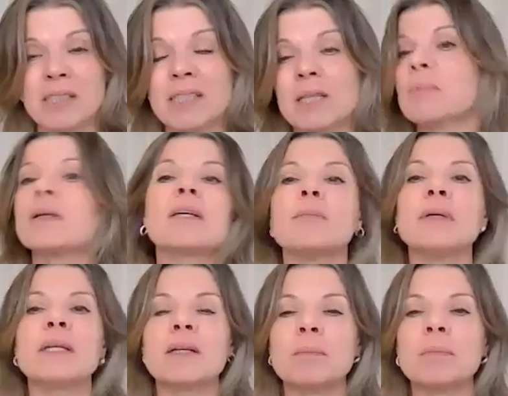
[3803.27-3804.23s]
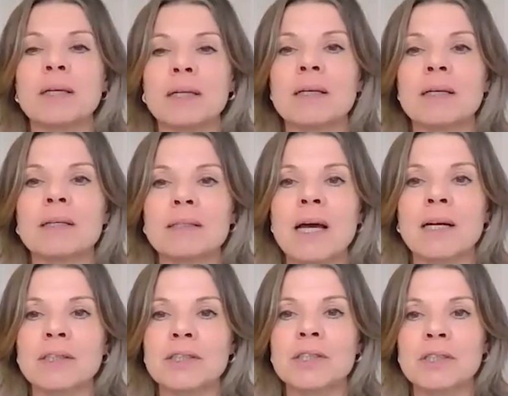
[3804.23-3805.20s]
to deeply committed, completely
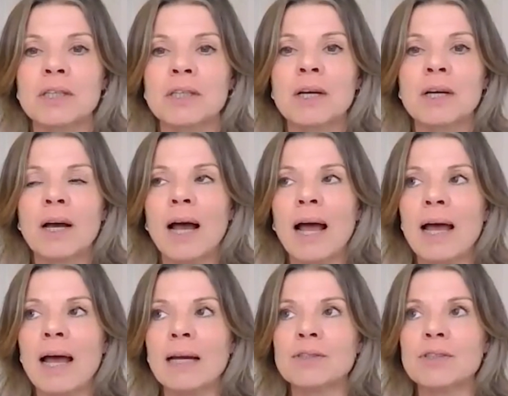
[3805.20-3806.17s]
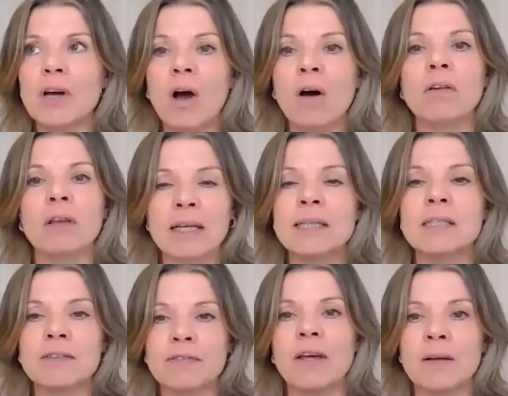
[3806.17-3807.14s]
unattached. And I'll lead
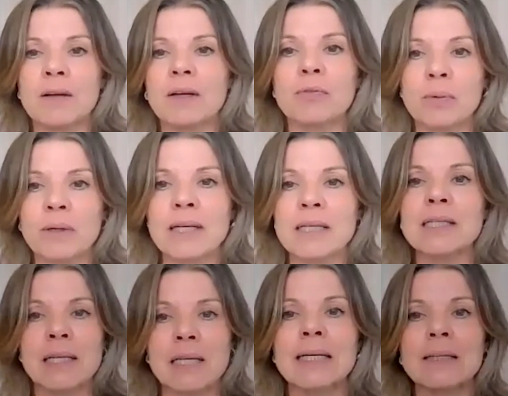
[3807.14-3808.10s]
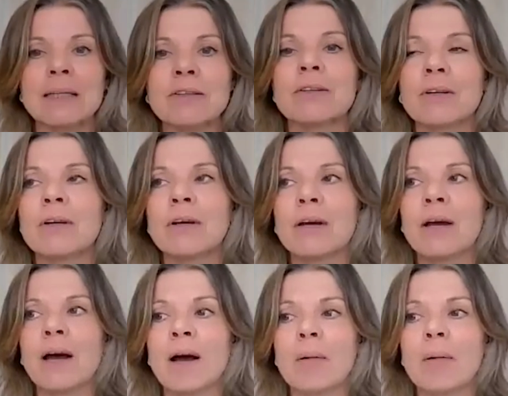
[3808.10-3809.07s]
if we need to lead,
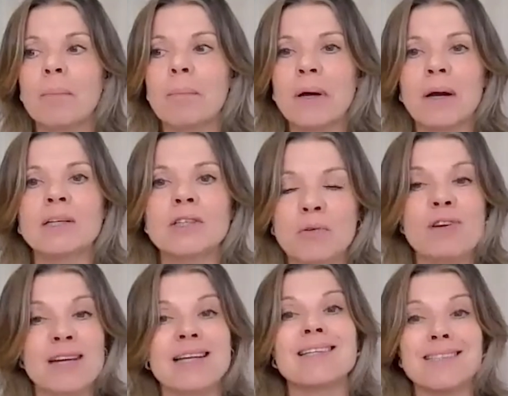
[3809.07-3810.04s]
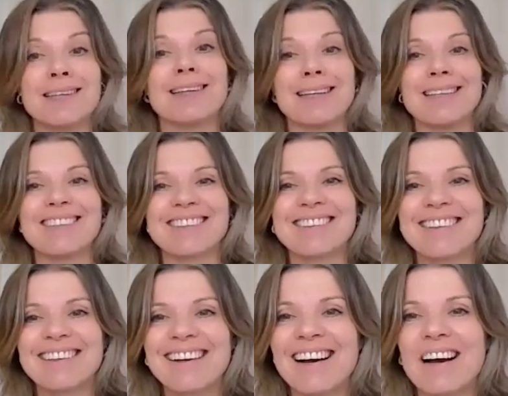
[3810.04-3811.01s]
but I don't need to lead.
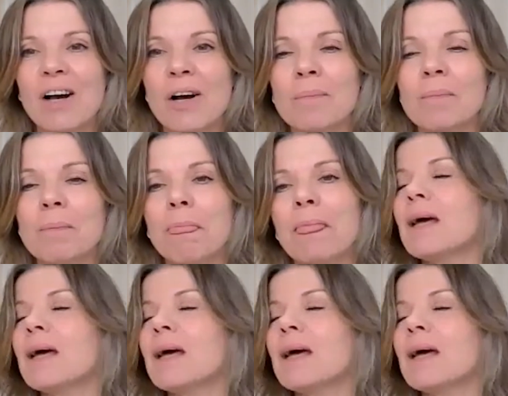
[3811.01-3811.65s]
And